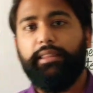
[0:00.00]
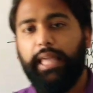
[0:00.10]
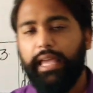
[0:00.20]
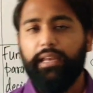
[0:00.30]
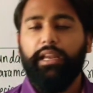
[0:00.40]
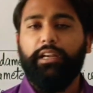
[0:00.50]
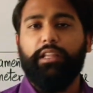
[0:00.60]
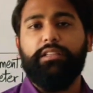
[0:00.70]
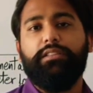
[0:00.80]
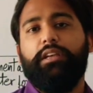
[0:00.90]
then it
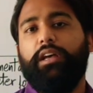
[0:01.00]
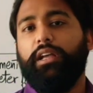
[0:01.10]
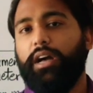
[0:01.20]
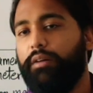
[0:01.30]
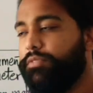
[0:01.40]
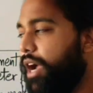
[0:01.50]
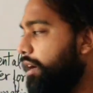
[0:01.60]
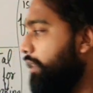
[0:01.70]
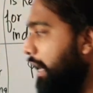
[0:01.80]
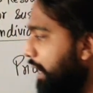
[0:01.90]

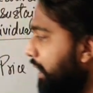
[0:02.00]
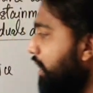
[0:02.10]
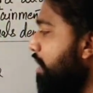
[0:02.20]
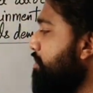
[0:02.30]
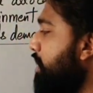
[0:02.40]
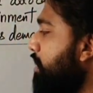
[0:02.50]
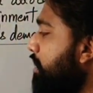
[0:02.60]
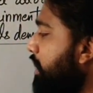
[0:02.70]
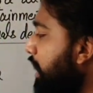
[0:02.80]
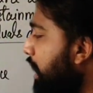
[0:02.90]
comes
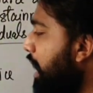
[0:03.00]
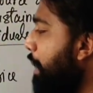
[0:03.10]
under the